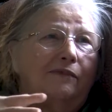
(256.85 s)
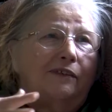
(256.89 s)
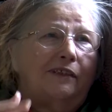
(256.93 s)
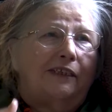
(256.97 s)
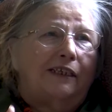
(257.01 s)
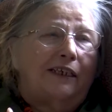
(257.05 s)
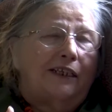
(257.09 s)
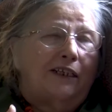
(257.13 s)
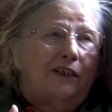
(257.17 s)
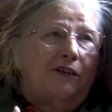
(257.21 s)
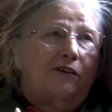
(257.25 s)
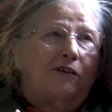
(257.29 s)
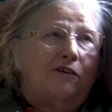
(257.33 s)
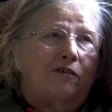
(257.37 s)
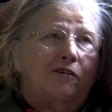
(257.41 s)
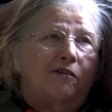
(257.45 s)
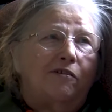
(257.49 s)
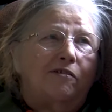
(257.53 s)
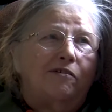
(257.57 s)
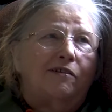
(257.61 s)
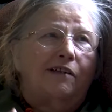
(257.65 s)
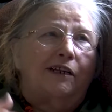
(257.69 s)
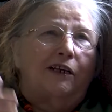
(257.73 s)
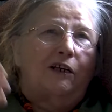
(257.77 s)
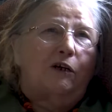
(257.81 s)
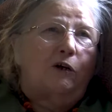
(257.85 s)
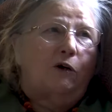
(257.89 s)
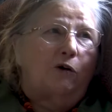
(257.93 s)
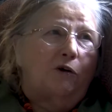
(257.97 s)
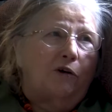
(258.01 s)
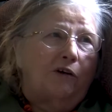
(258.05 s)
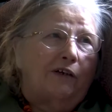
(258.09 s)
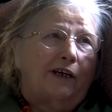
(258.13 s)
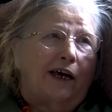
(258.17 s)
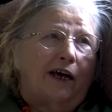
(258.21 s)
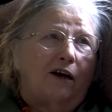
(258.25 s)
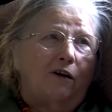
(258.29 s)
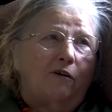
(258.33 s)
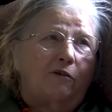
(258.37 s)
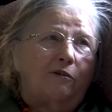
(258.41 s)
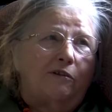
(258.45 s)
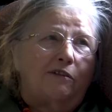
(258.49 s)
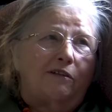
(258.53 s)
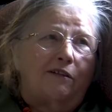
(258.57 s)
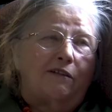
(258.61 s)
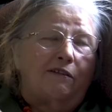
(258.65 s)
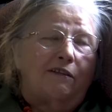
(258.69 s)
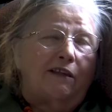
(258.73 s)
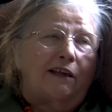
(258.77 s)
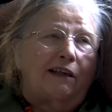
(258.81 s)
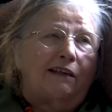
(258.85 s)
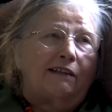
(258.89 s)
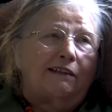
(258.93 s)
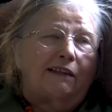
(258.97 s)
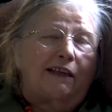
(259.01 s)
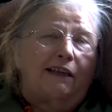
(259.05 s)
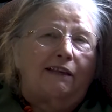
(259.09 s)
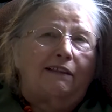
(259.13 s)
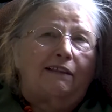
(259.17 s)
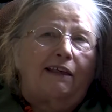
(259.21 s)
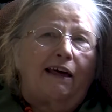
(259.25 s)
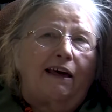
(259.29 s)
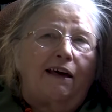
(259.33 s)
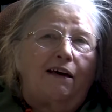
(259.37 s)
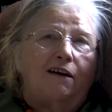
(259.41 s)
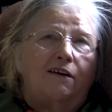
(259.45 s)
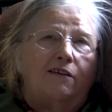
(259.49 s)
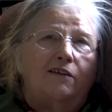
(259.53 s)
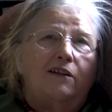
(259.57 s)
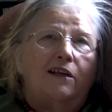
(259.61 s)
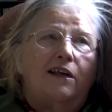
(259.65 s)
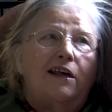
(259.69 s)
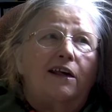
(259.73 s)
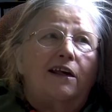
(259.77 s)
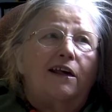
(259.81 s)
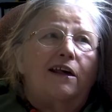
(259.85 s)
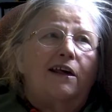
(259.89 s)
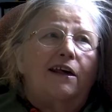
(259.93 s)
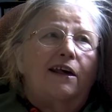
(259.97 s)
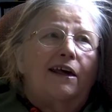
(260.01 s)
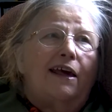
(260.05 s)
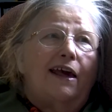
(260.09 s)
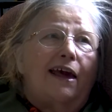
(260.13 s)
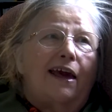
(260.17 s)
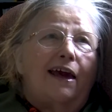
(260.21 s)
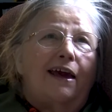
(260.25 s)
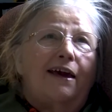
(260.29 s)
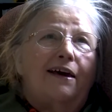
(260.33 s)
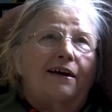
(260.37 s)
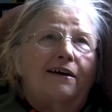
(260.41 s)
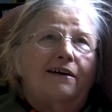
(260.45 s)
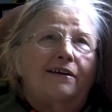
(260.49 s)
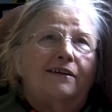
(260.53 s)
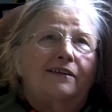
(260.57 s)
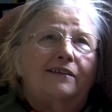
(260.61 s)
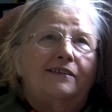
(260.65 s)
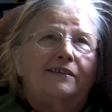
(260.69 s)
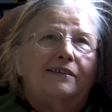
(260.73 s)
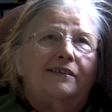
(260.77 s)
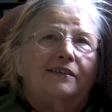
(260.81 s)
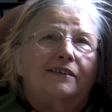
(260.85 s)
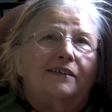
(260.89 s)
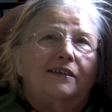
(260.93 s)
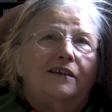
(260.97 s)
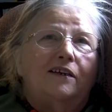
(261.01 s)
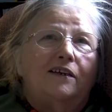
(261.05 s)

dinners and cookouts and things like that. And